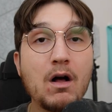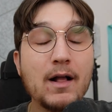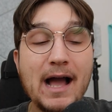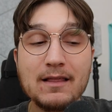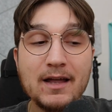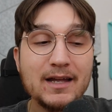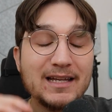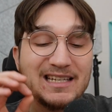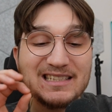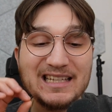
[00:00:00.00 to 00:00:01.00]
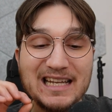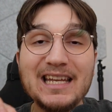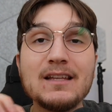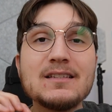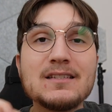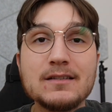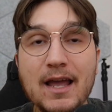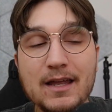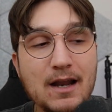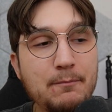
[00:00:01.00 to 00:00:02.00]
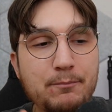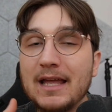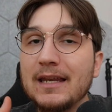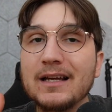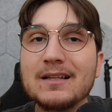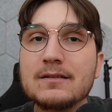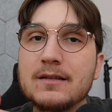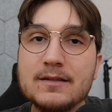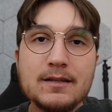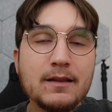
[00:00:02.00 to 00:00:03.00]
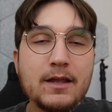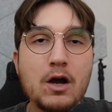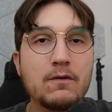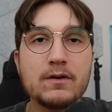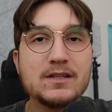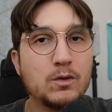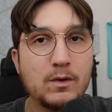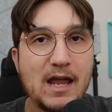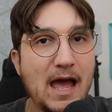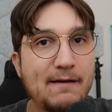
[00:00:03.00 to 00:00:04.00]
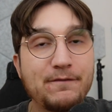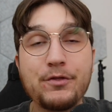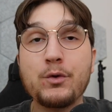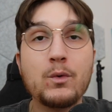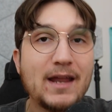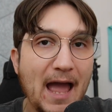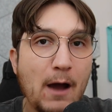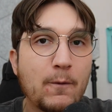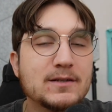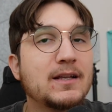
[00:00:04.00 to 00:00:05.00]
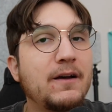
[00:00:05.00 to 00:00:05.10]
ROG Ally is insane. I'm getting consistently over 2.5, 3 hours